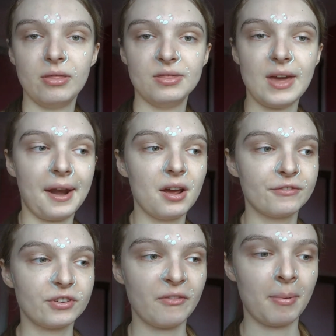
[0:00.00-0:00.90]
Then
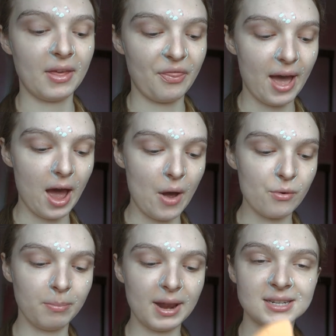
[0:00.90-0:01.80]
after I've applied that, I will
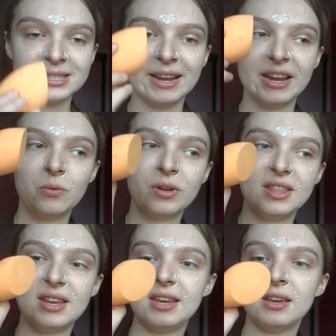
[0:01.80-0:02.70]
blend it in with
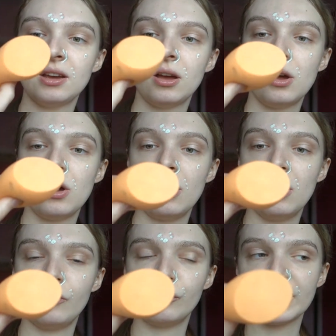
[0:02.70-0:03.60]
the
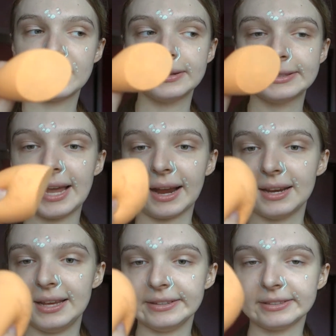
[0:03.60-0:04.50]
Real
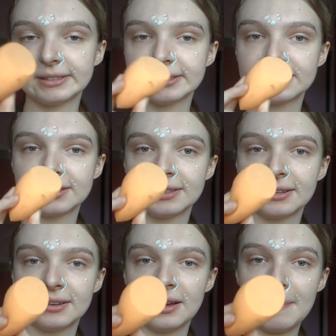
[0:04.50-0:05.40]
Techniques
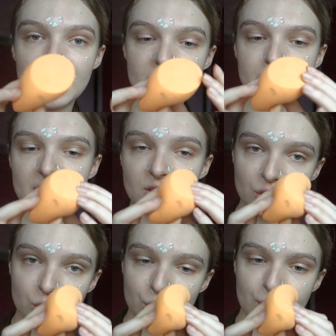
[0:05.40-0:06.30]
makeup
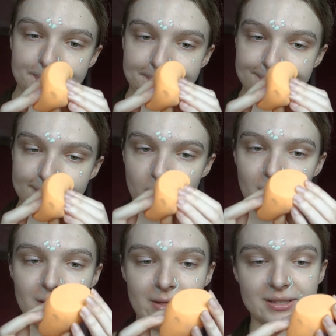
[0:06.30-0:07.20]
sponge.
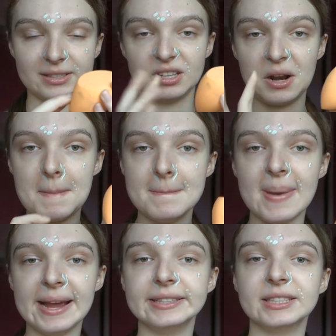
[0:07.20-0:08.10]
This is an
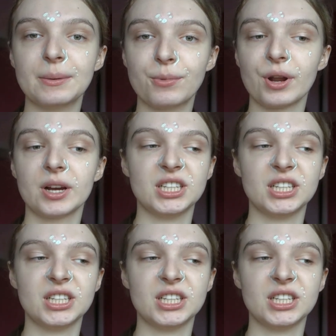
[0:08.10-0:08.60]
amazing product.